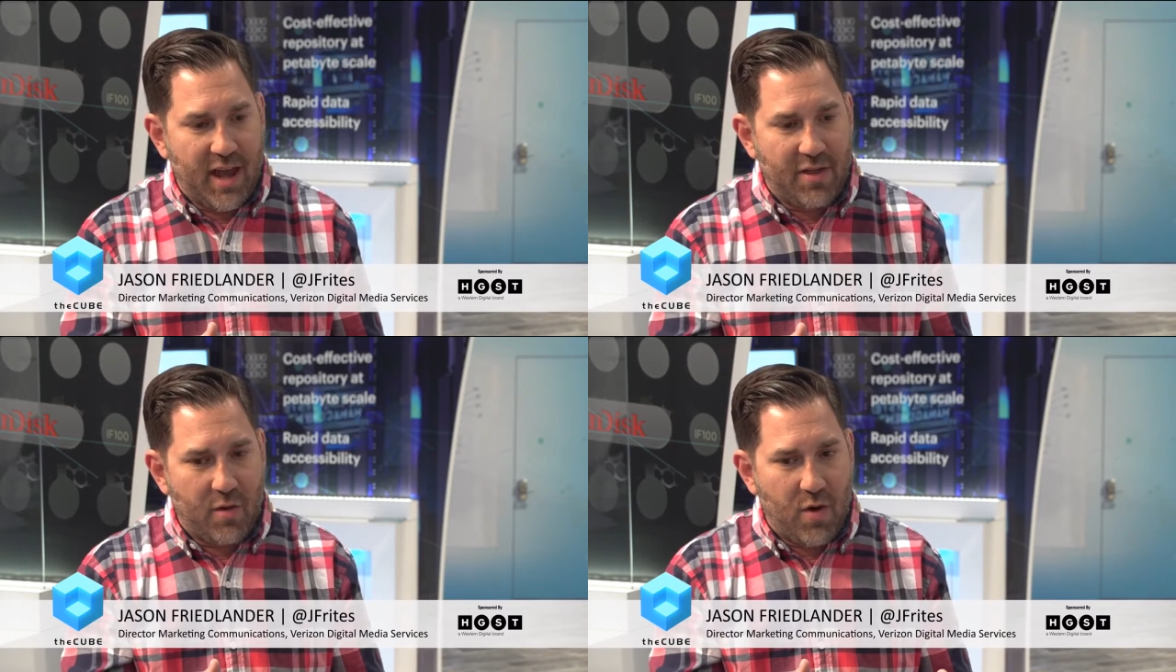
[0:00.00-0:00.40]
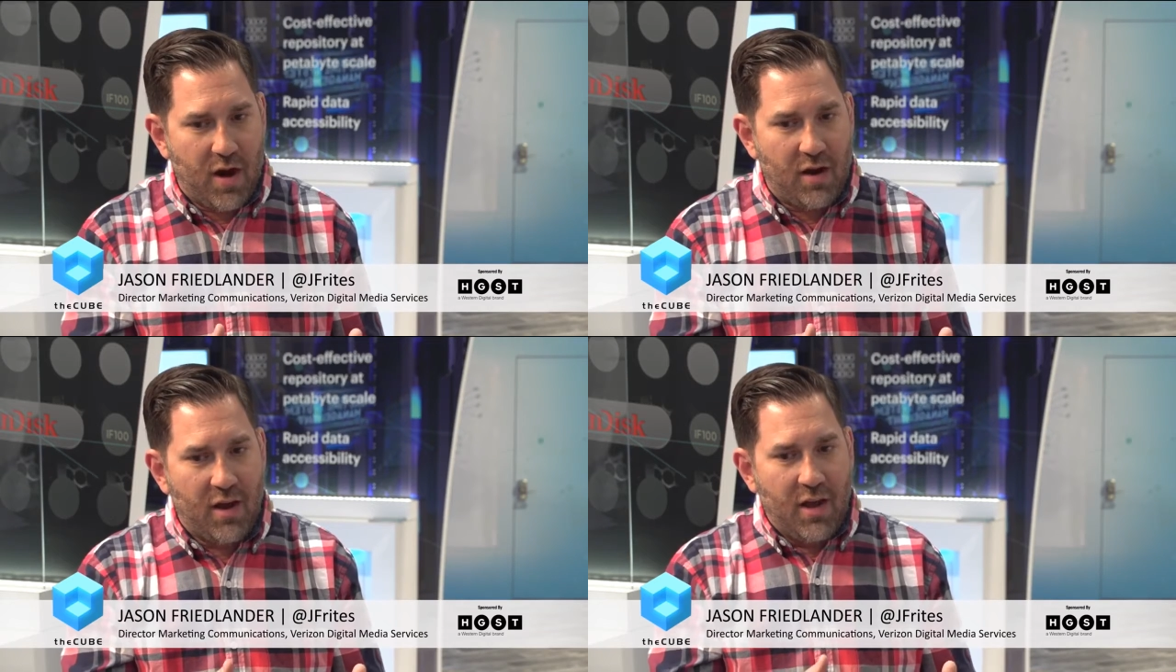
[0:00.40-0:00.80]
together
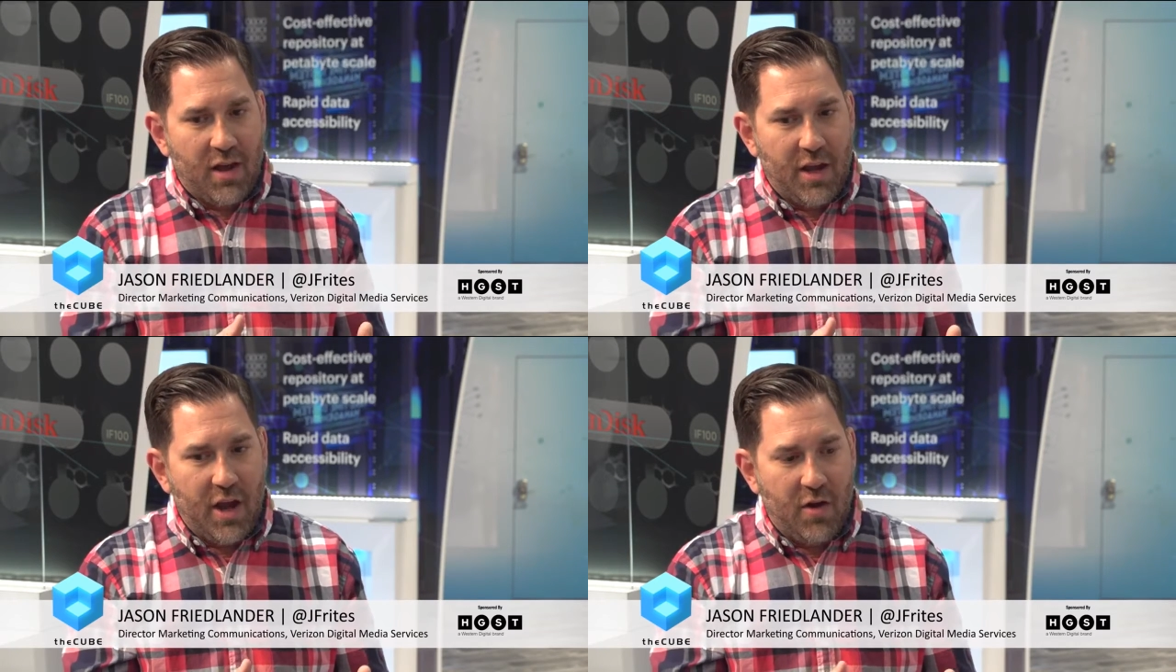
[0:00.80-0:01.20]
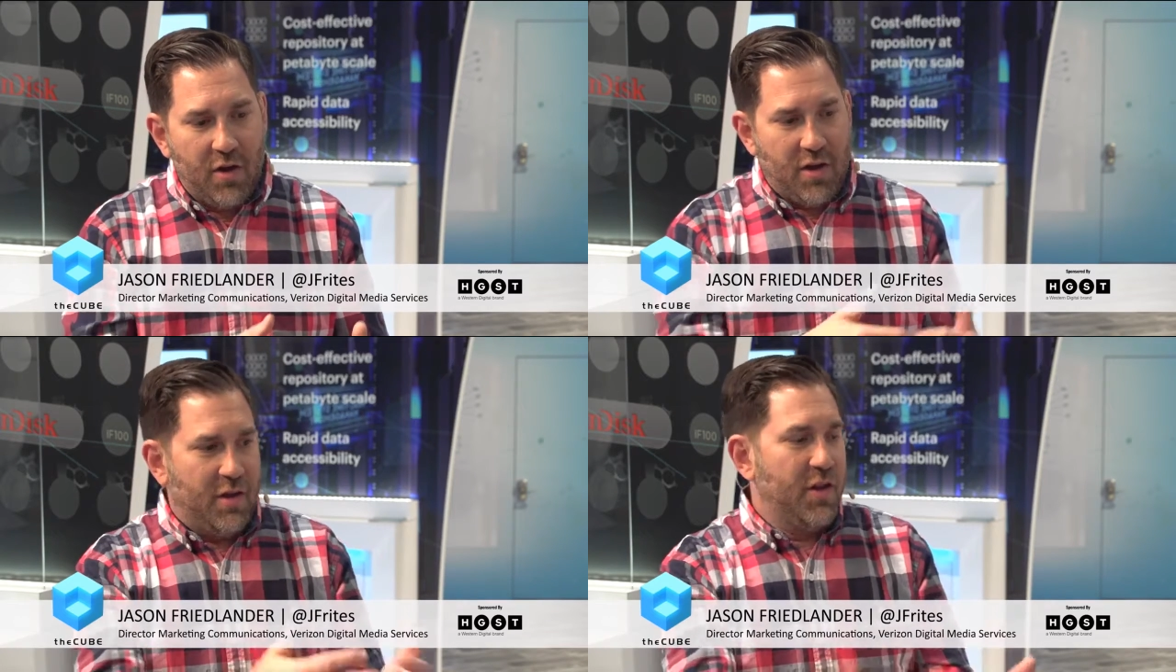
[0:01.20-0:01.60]
where,
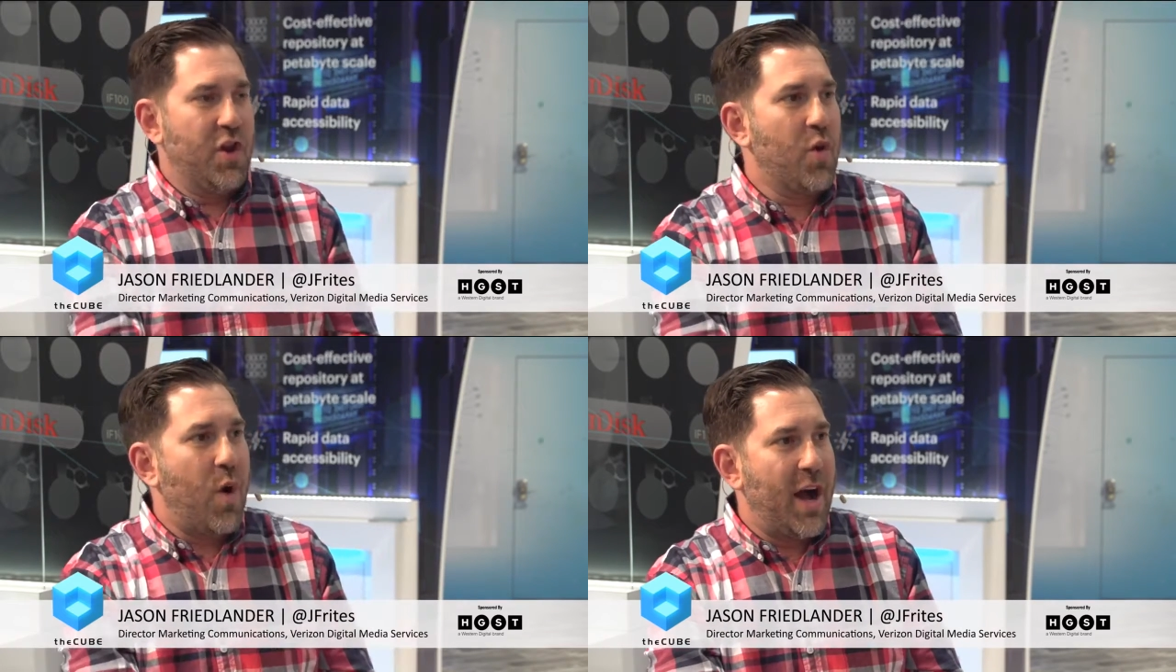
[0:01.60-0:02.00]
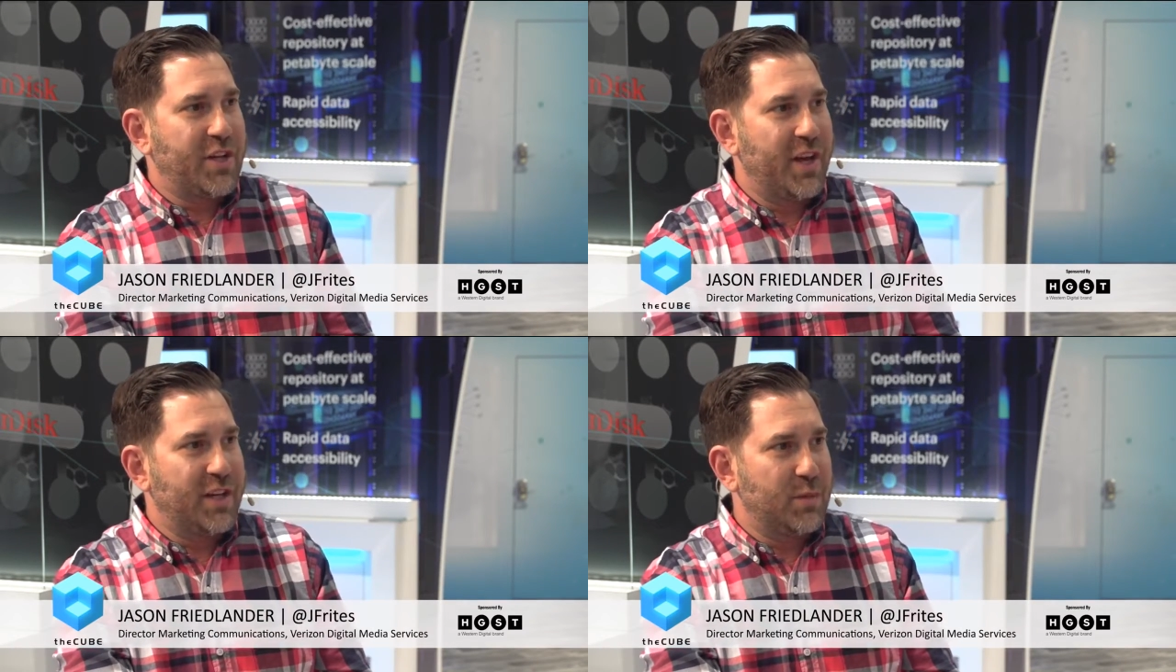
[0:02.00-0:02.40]
you're
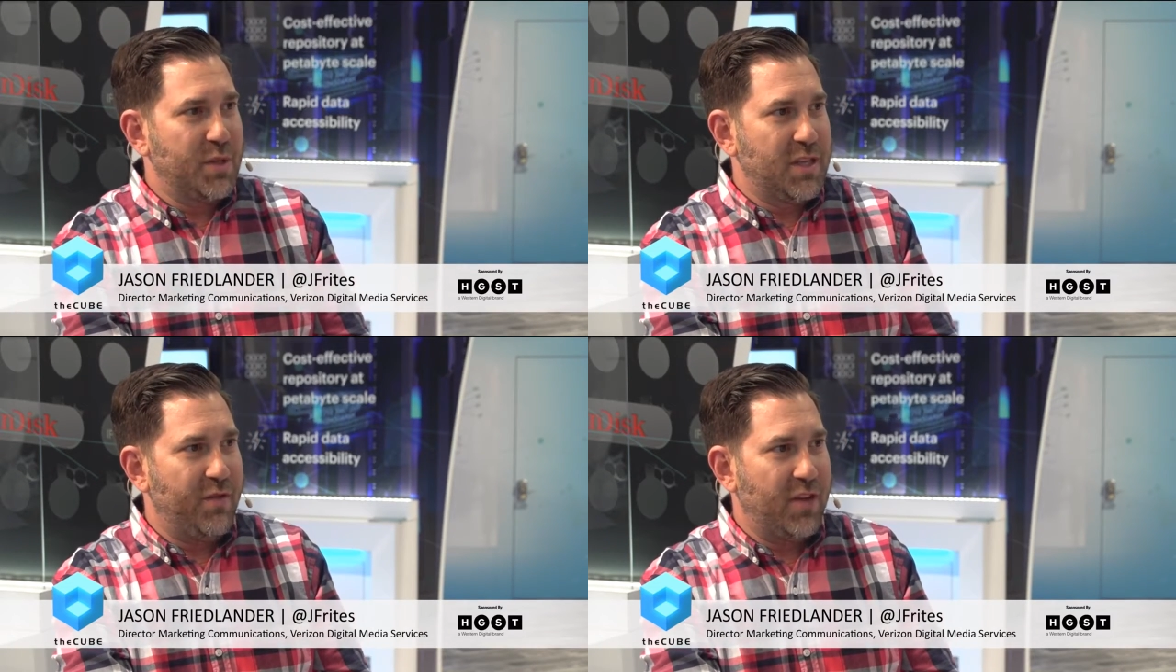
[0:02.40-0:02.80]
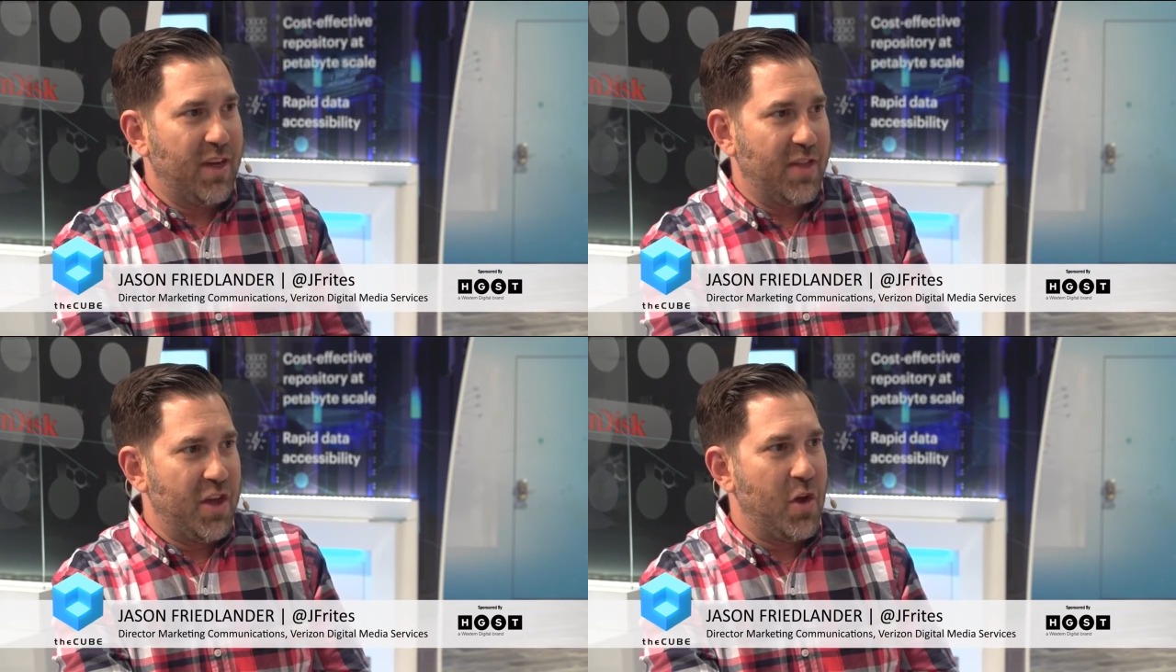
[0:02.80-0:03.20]
watching a specific
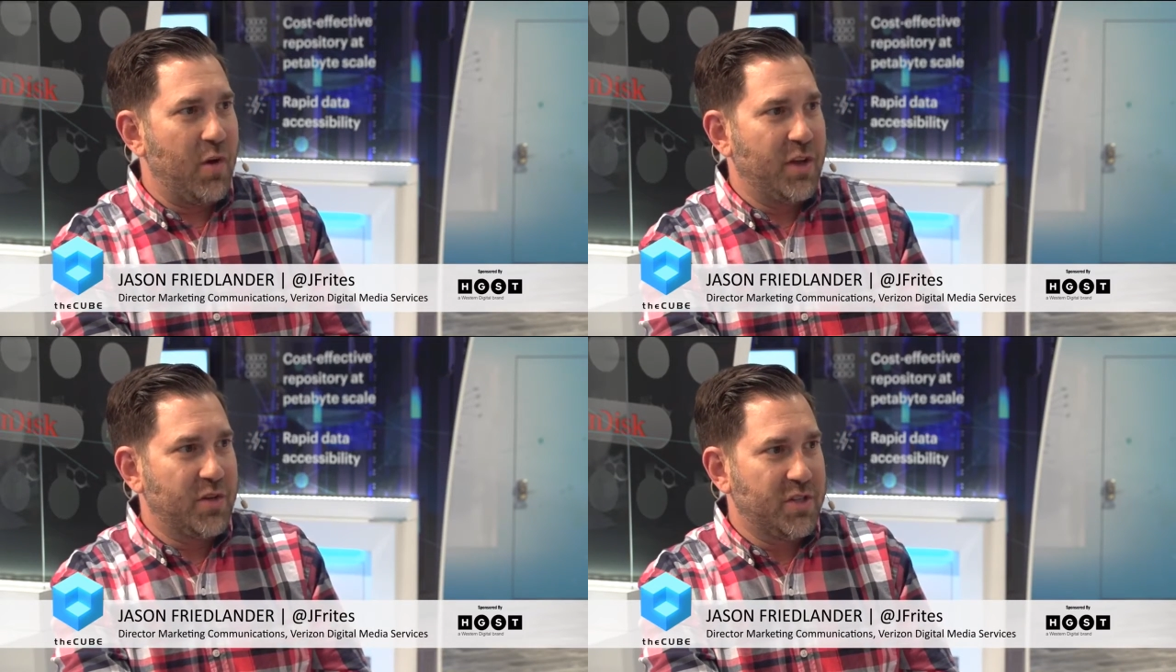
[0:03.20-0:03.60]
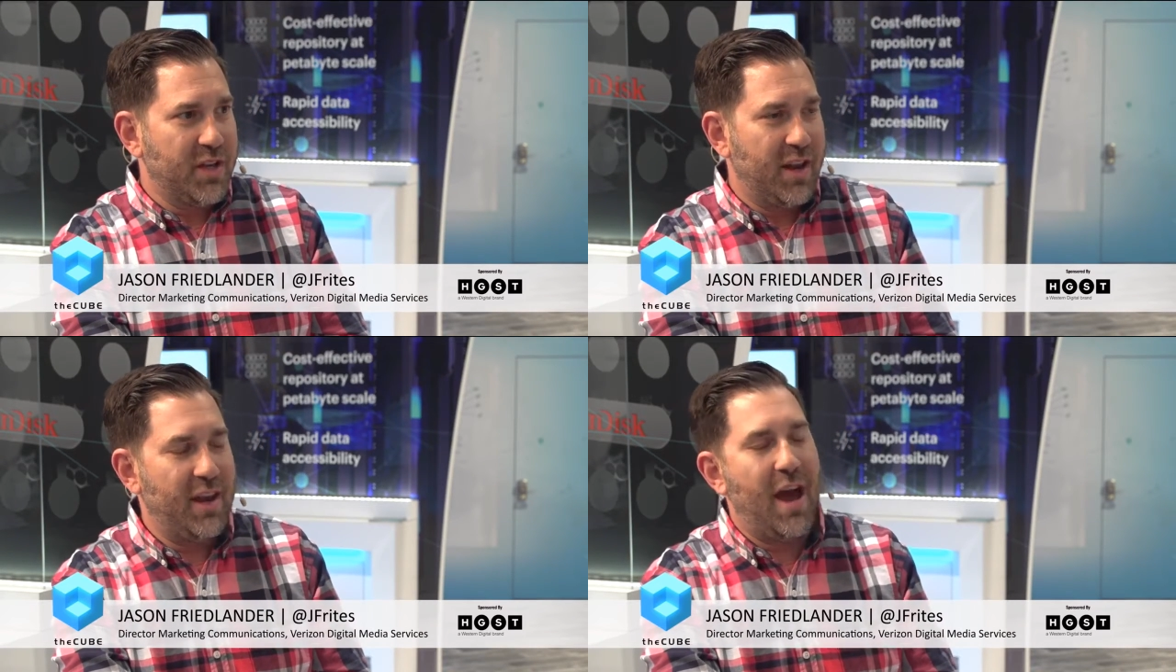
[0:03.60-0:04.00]
thing that you're
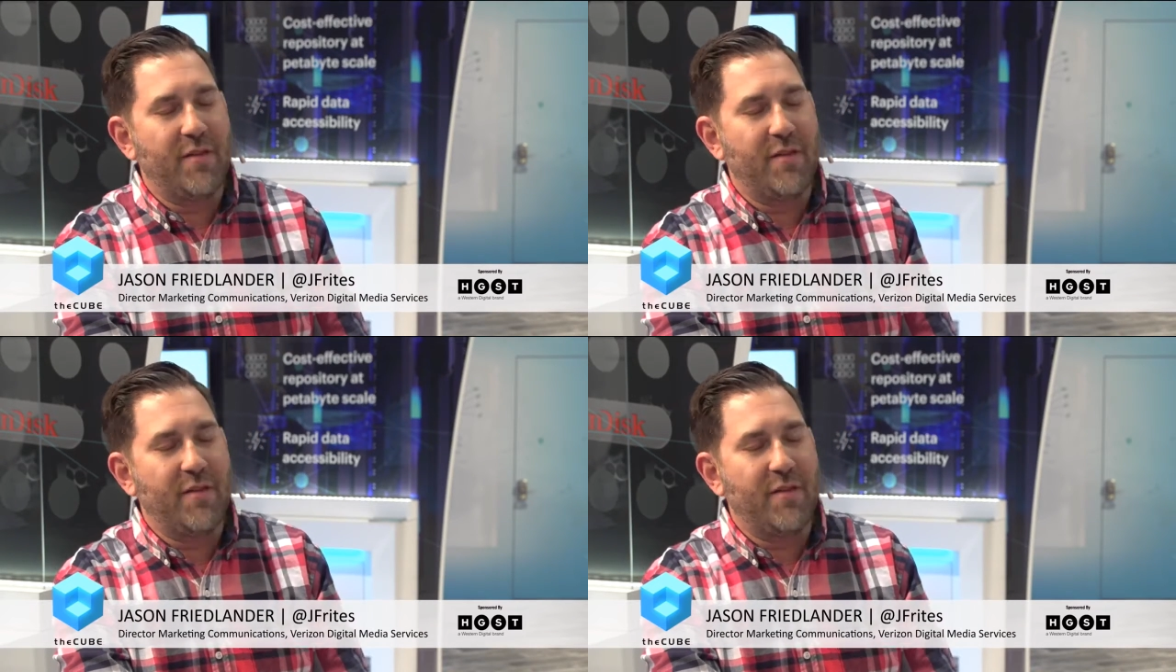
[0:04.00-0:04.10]
interested in,